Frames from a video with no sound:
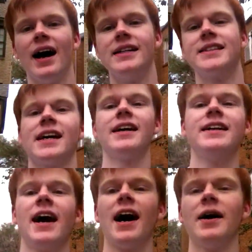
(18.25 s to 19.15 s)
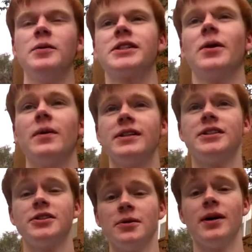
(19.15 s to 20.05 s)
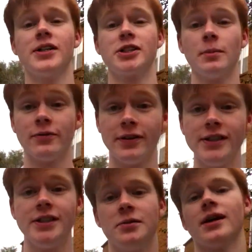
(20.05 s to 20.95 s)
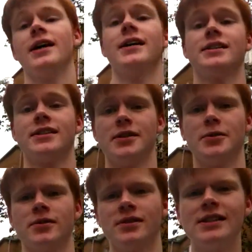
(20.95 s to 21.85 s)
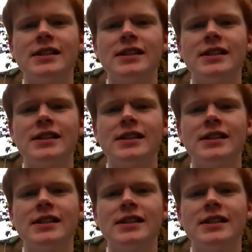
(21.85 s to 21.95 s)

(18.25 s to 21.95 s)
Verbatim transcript: I decided I was going to uh, show my face to you guys. So